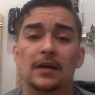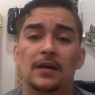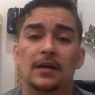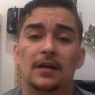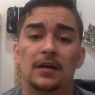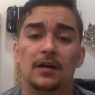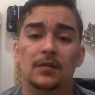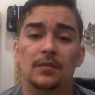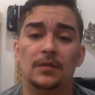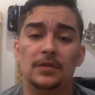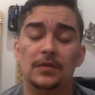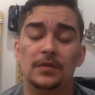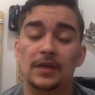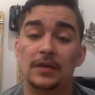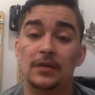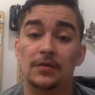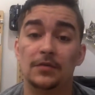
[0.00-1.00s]
And you
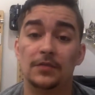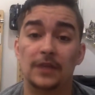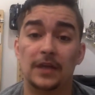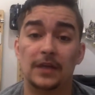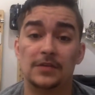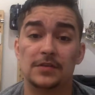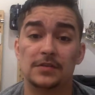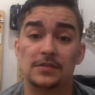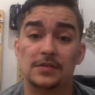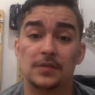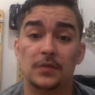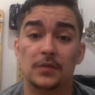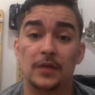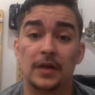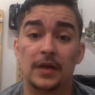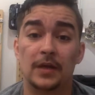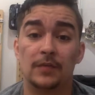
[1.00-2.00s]
can get notifications on
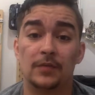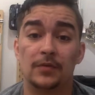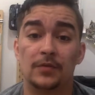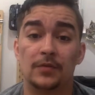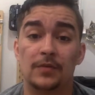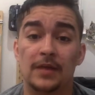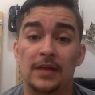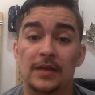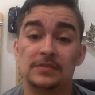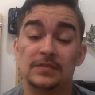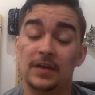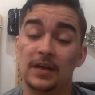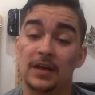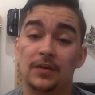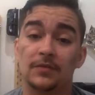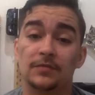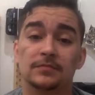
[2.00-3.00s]
when I upload my next
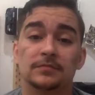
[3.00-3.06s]
video.